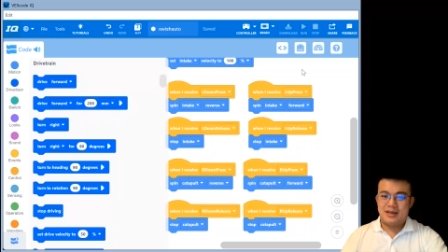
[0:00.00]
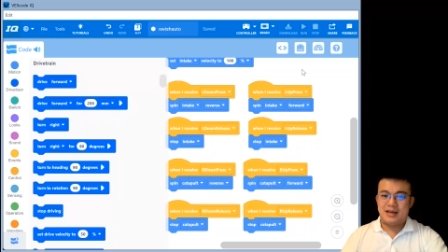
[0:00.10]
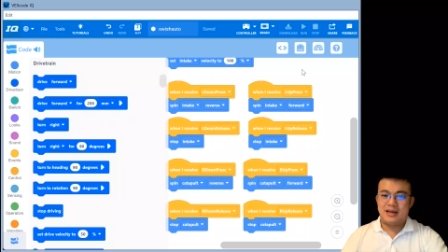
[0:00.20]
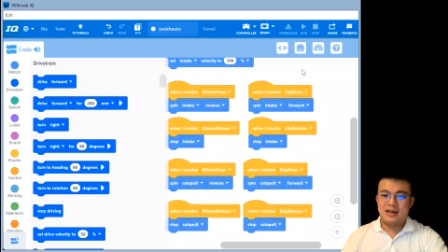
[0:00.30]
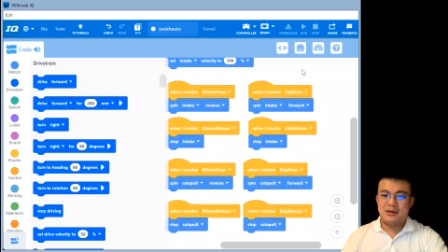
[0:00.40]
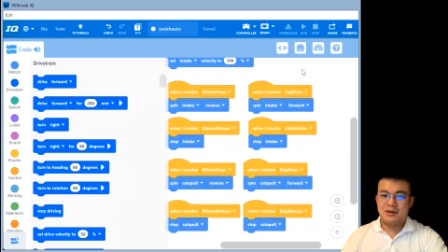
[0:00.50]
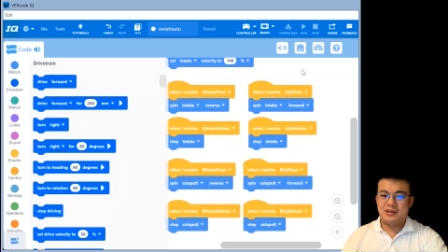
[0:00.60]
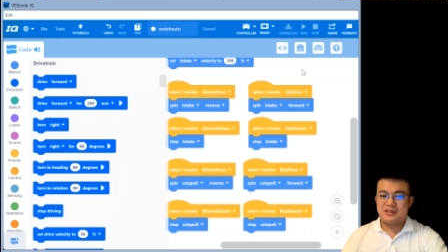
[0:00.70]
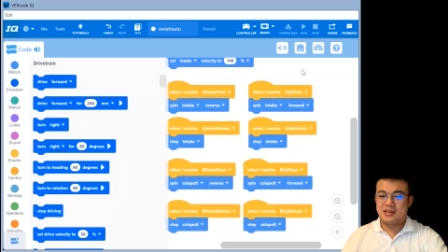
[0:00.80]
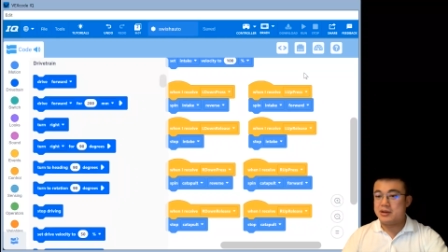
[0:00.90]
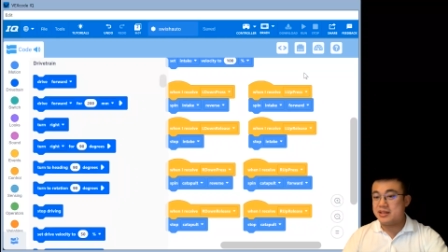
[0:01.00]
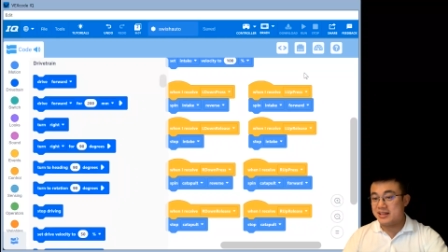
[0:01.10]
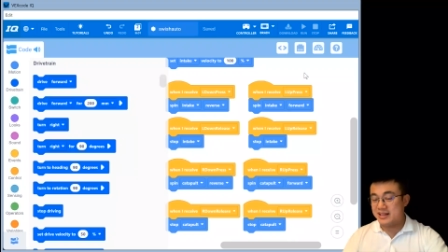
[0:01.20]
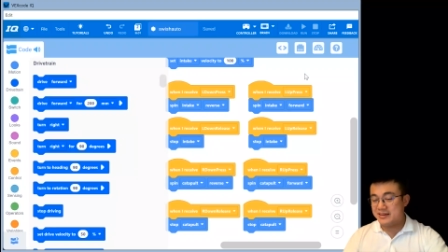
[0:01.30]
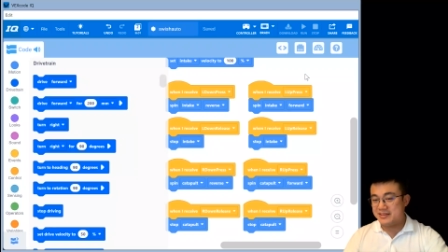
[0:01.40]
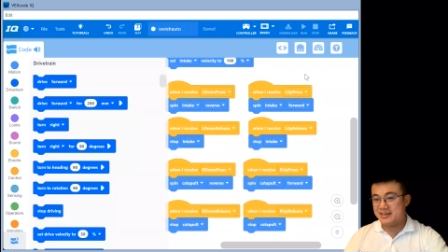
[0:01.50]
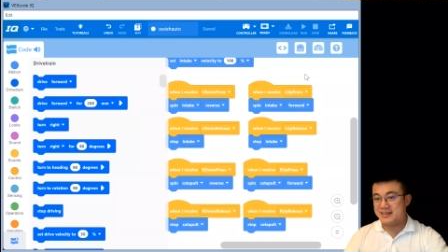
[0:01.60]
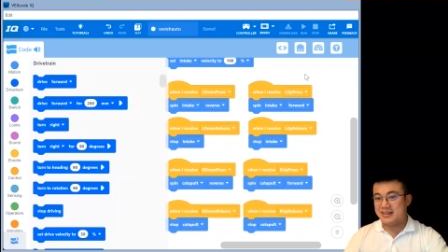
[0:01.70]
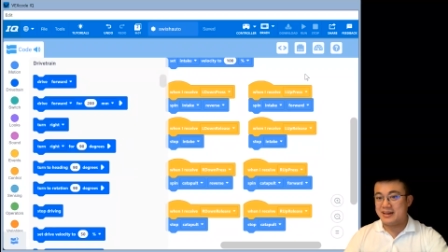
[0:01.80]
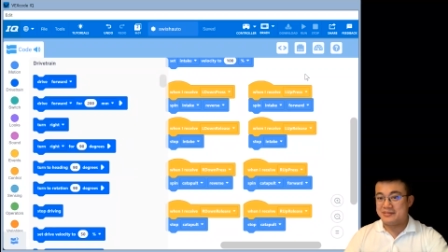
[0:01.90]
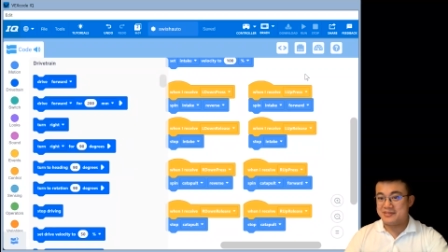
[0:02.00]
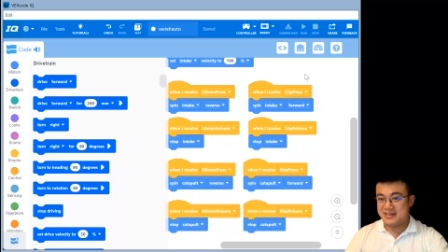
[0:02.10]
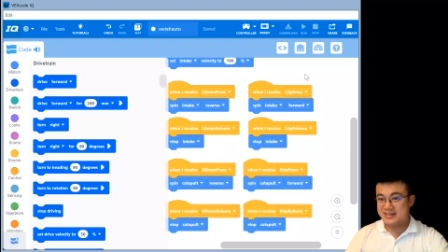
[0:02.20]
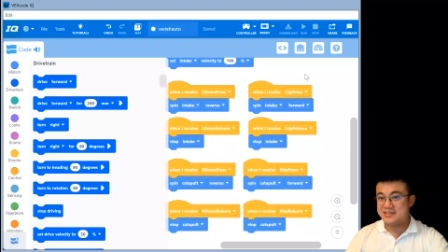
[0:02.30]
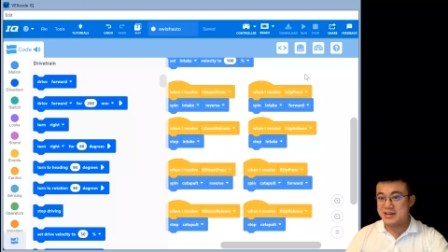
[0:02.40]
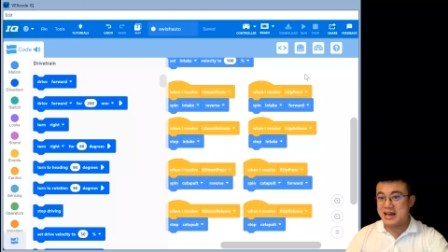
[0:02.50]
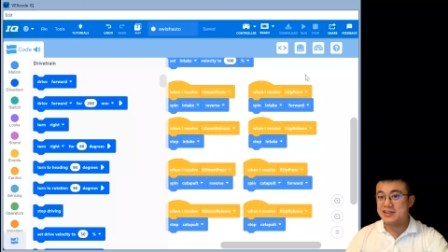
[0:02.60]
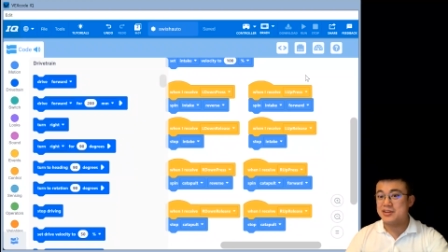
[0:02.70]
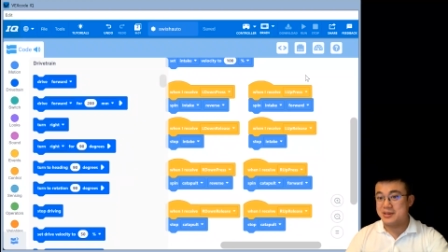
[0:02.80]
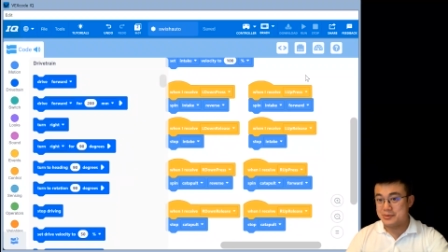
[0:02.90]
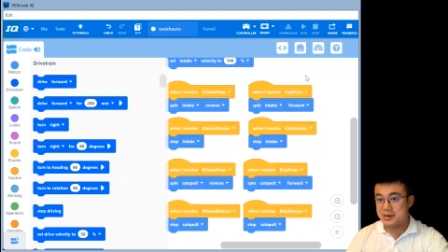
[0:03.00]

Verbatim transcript: uh, the only le- thing left is to actually